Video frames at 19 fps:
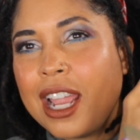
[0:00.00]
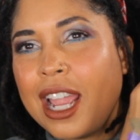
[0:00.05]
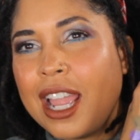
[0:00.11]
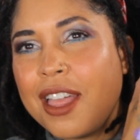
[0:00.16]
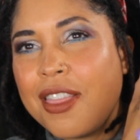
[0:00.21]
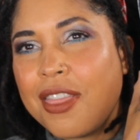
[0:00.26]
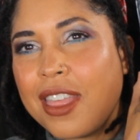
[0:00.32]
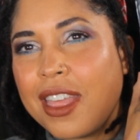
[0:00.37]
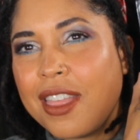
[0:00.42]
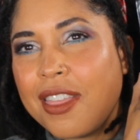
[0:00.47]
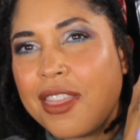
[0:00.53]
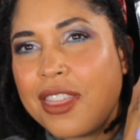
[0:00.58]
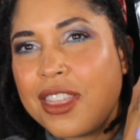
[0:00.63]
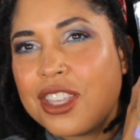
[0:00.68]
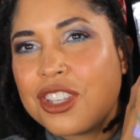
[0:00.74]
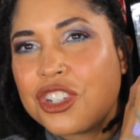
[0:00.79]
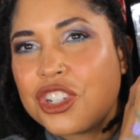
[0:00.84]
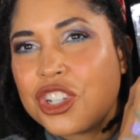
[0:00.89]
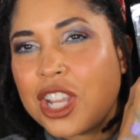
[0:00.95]
and then
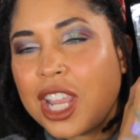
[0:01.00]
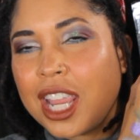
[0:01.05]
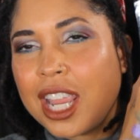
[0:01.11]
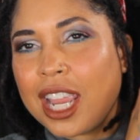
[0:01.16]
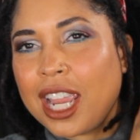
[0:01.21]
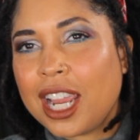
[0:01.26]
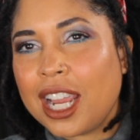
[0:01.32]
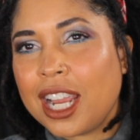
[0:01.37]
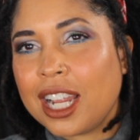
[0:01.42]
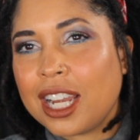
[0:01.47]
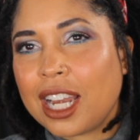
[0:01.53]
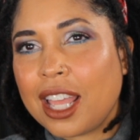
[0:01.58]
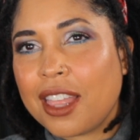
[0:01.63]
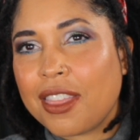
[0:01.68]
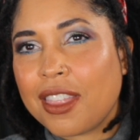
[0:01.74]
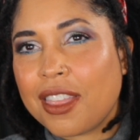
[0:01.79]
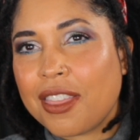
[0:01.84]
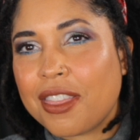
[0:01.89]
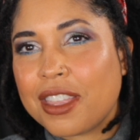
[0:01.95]
this shade,
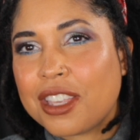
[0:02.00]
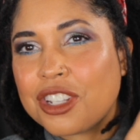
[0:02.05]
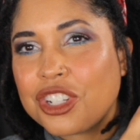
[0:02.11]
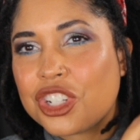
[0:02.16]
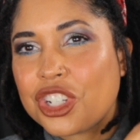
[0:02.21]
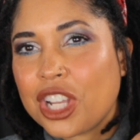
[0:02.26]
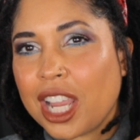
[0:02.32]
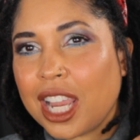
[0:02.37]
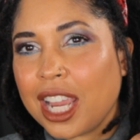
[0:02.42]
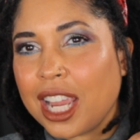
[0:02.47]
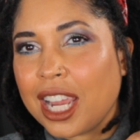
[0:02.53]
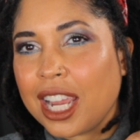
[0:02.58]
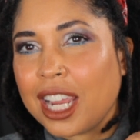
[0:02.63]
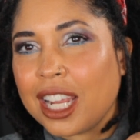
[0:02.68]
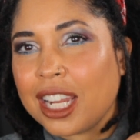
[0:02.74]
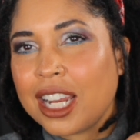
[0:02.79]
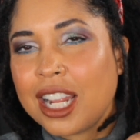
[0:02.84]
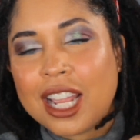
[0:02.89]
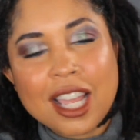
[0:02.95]
and then this
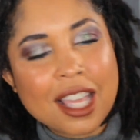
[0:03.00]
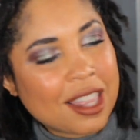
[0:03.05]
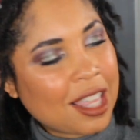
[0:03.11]
shade,